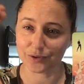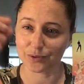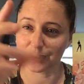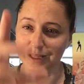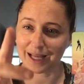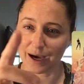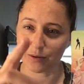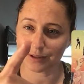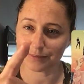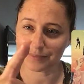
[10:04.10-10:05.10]
to allow
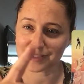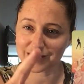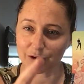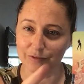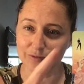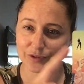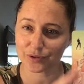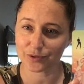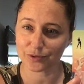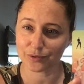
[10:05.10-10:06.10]
himself
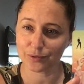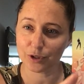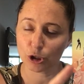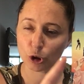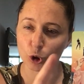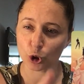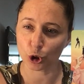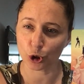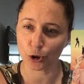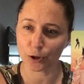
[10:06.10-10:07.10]
to
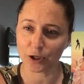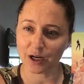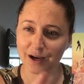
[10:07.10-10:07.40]
learn